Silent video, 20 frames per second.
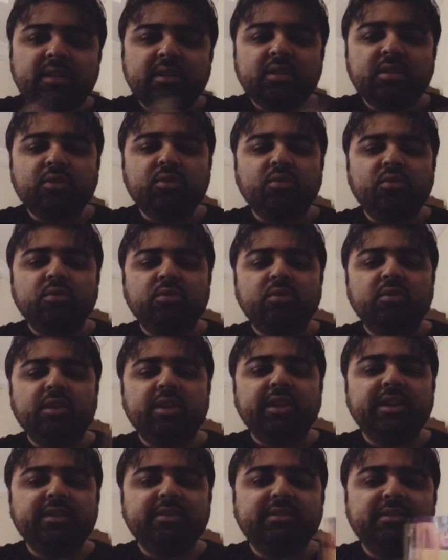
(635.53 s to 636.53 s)
the good old
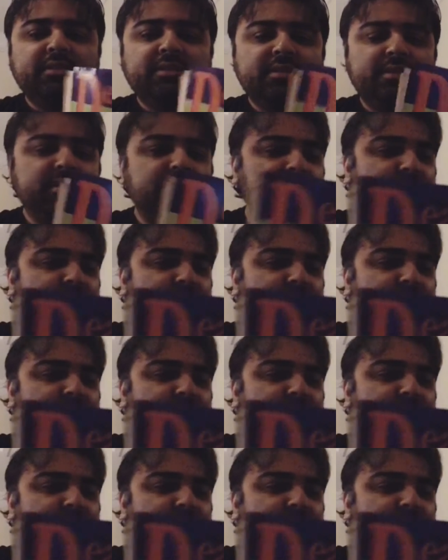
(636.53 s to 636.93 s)
days.